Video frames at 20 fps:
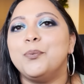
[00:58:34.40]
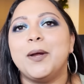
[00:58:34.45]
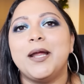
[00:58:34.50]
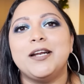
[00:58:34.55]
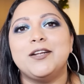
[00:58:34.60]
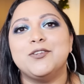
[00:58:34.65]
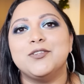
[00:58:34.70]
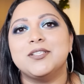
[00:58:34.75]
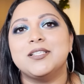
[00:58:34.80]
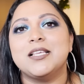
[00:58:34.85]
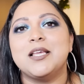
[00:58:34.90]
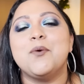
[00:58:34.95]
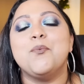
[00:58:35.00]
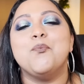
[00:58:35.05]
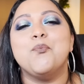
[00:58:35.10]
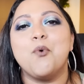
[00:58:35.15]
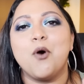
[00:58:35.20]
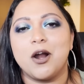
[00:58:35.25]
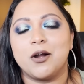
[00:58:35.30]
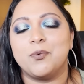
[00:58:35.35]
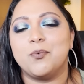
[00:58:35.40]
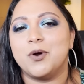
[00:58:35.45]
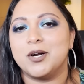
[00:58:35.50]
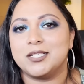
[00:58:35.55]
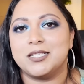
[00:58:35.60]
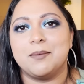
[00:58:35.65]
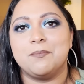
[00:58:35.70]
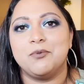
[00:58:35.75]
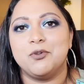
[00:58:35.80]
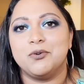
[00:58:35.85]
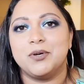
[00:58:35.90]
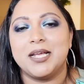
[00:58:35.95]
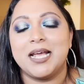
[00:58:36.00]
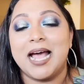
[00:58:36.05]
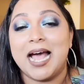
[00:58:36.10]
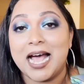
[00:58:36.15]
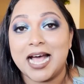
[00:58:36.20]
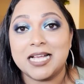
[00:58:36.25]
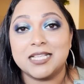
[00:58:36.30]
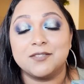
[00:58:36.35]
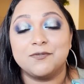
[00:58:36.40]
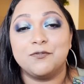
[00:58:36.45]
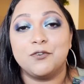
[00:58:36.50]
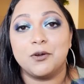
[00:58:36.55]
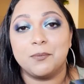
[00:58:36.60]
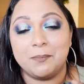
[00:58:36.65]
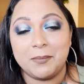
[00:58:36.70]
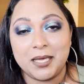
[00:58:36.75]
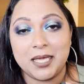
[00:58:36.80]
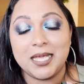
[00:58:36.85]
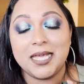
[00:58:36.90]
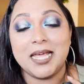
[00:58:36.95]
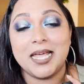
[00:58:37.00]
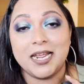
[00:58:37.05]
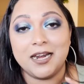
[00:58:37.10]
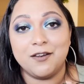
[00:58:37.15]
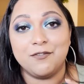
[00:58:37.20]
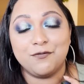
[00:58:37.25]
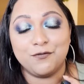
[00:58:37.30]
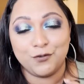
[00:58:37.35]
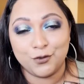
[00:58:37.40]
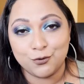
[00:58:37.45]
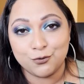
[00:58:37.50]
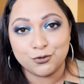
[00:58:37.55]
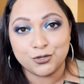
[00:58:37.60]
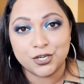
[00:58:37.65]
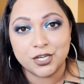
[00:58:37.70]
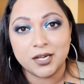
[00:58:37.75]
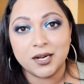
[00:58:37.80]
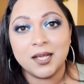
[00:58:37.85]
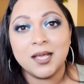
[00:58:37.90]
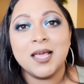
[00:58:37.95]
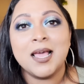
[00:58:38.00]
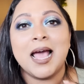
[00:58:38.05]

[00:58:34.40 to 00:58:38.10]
wait to see what What's Up Beauty has for me in future.